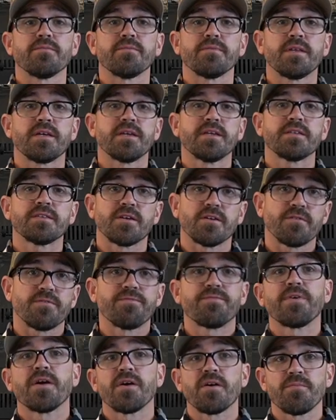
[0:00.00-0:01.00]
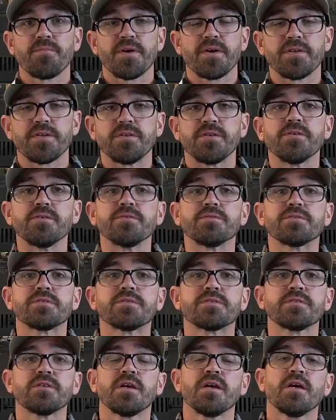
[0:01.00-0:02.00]
they get their fair amount of
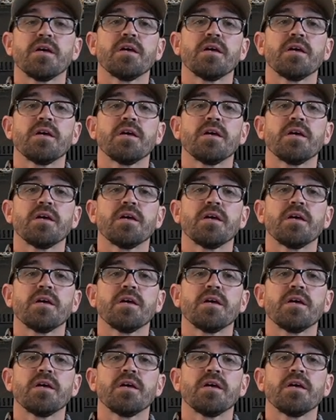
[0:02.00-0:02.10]
use.